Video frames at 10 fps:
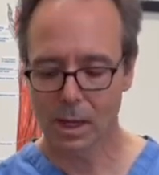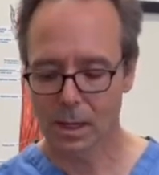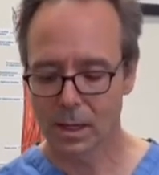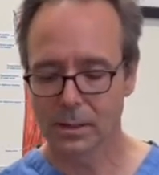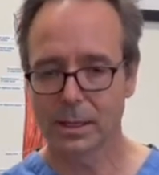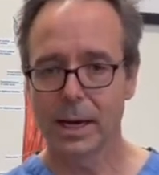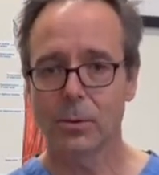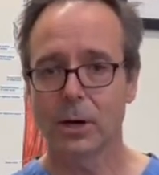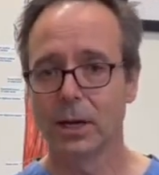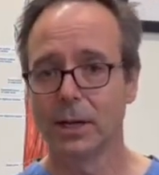Today we're
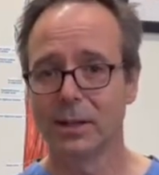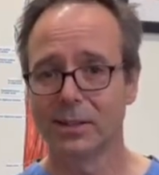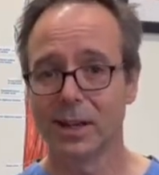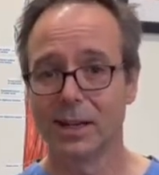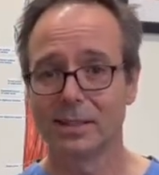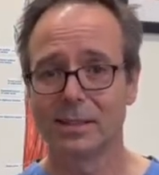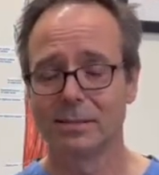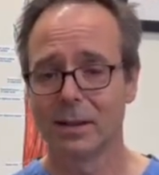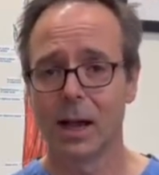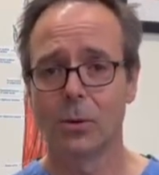going to discuss
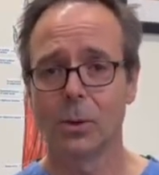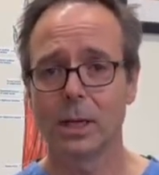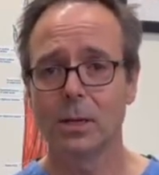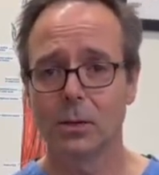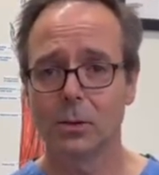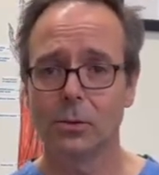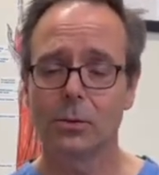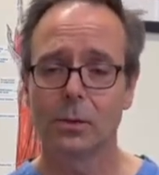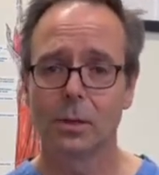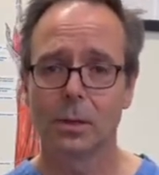how we use
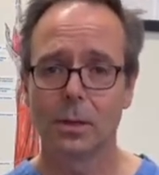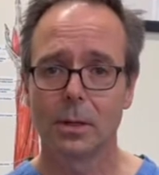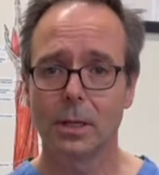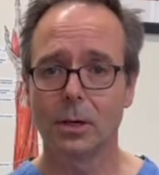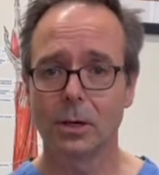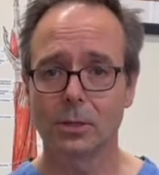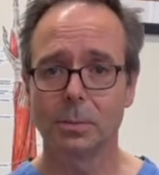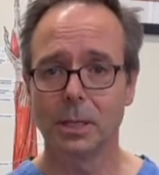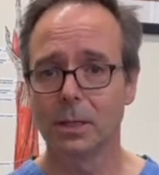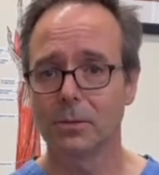the hook
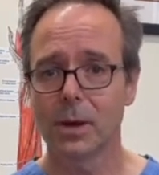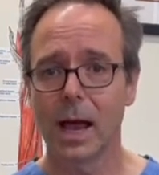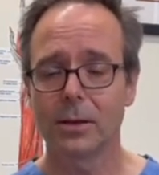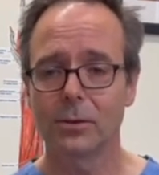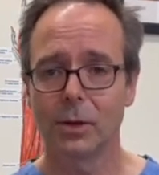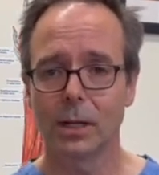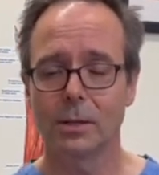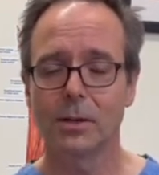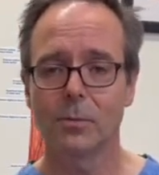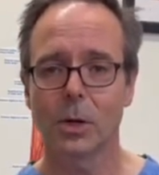splint as a relative
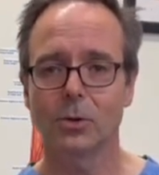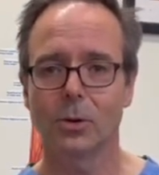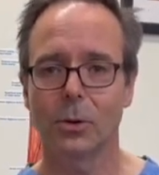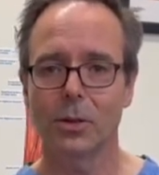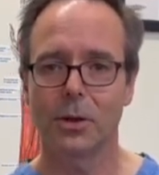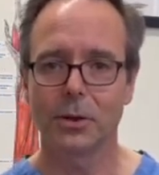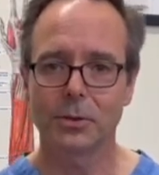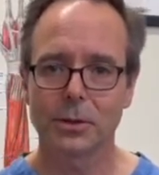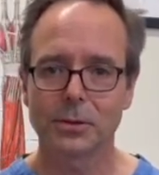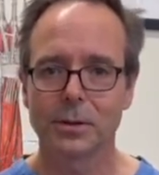motion
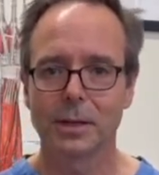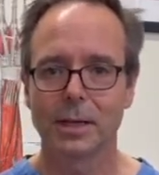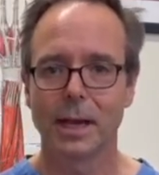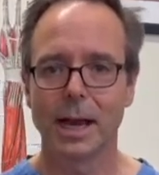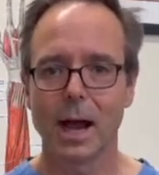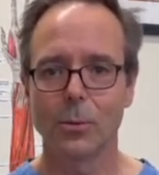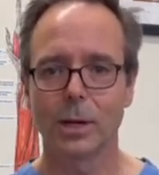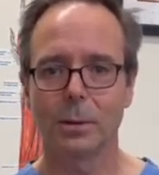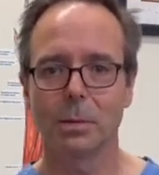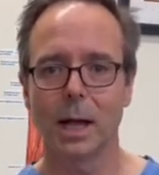orthosis and how we
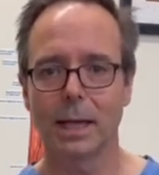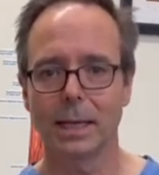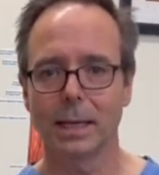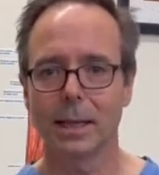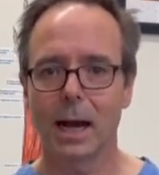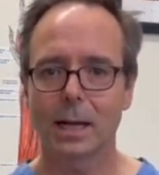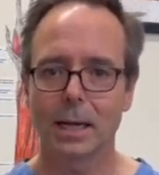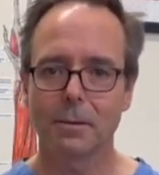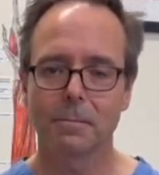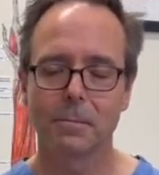apply it and lock it.
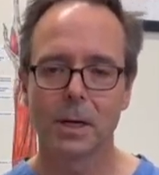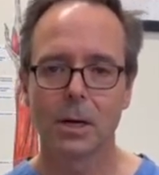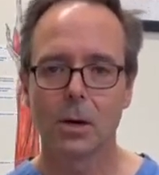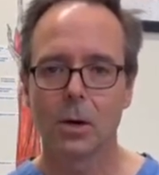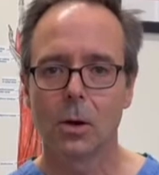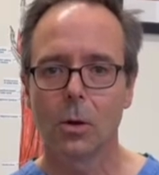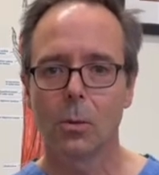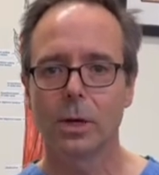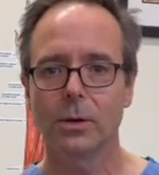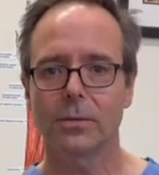When
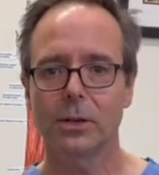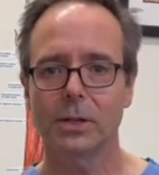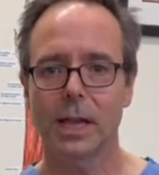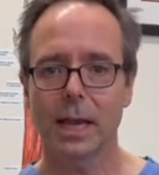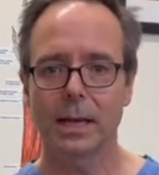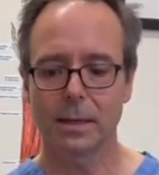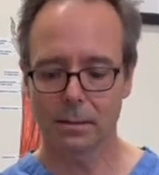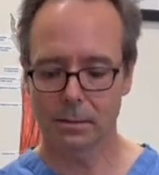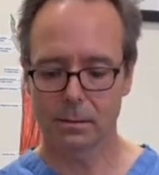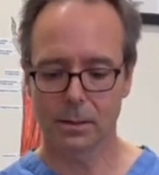you first get it,
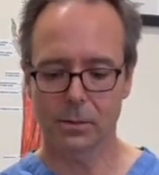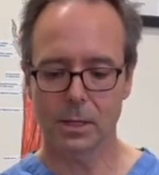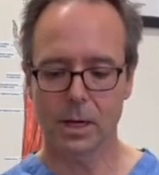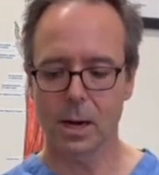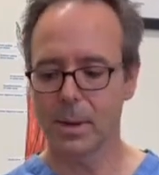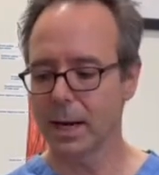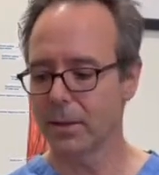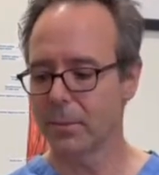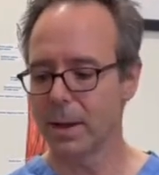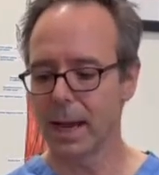it's going to come out of the
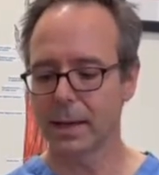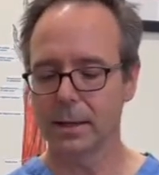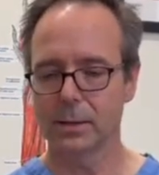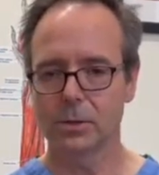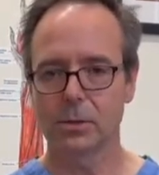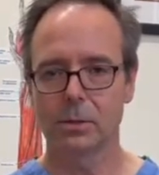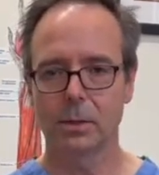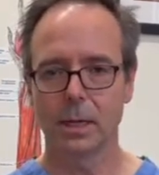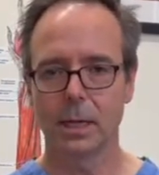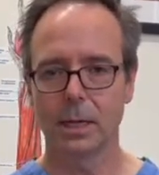package
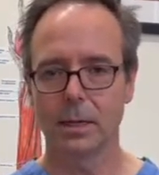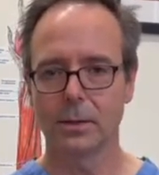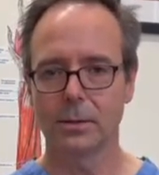and